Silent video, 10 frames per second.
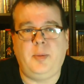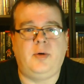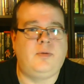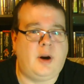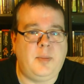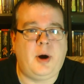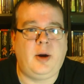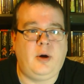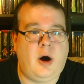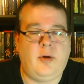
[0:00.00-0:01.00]
and a friend of
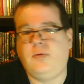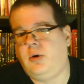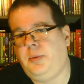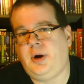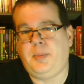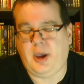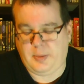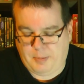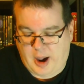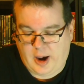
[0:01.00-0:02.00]
mine got it for me, and I paid
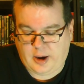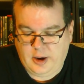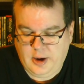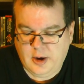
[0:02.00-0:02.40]
him back.